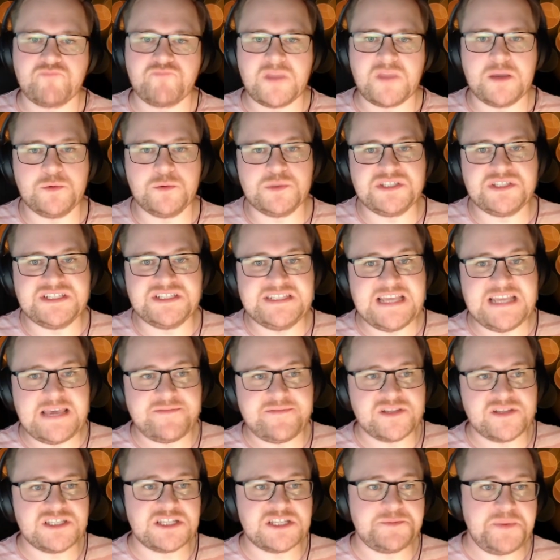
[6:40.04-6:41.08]
It was
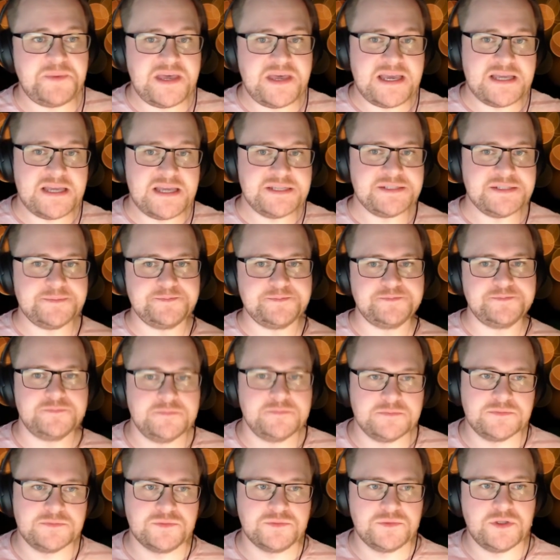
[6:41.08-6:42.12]
David Spade
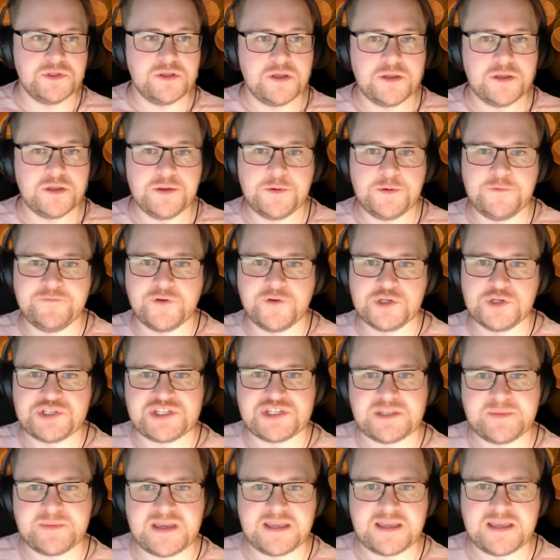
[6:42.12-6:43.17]
who
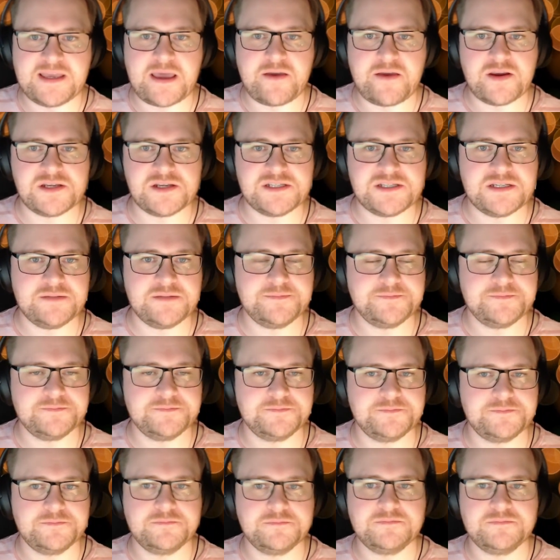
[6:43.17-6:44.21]
voiced the main character,
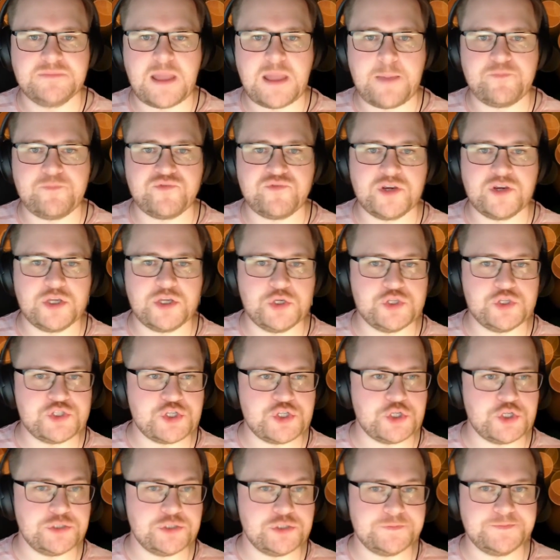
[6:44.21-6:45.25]
Emperor
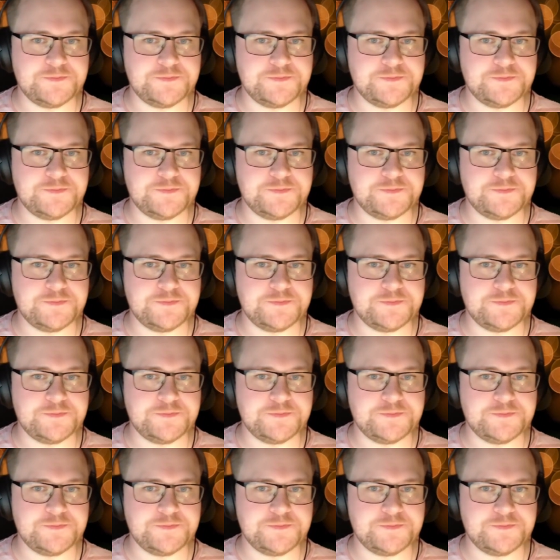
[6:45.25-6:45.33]
Cuzco.